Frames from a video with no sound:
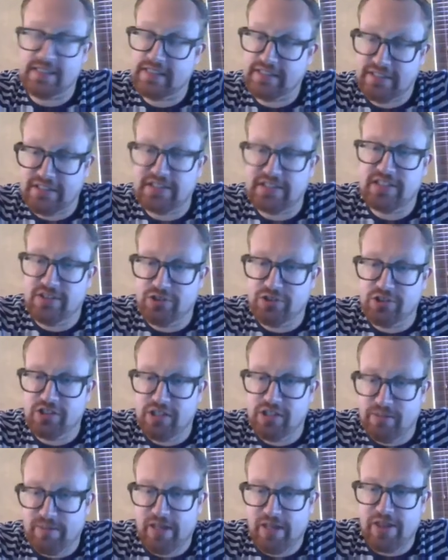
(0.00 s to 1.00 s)
This is usually
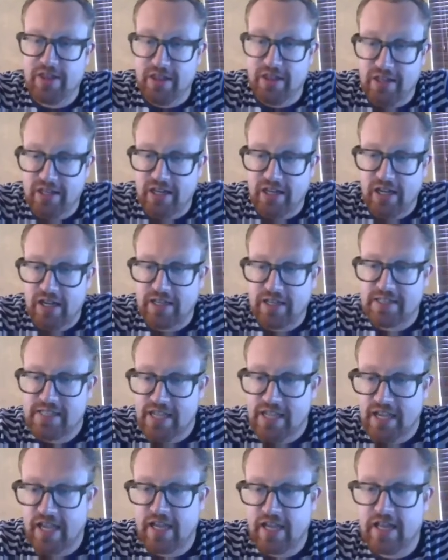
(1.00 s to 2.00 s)
the method that I
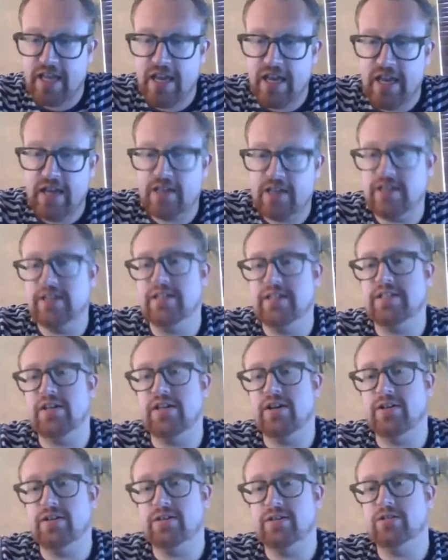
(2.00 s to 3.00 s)
take, is
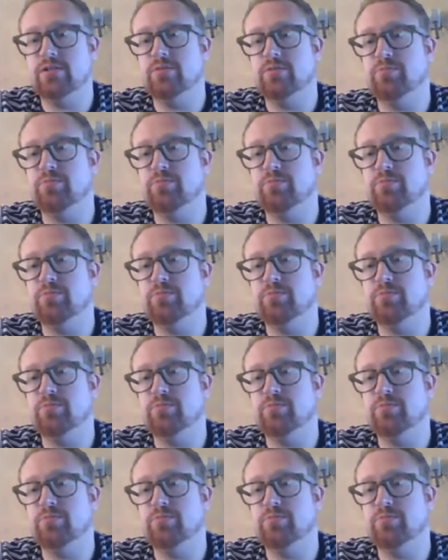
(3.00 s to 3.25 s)
I'll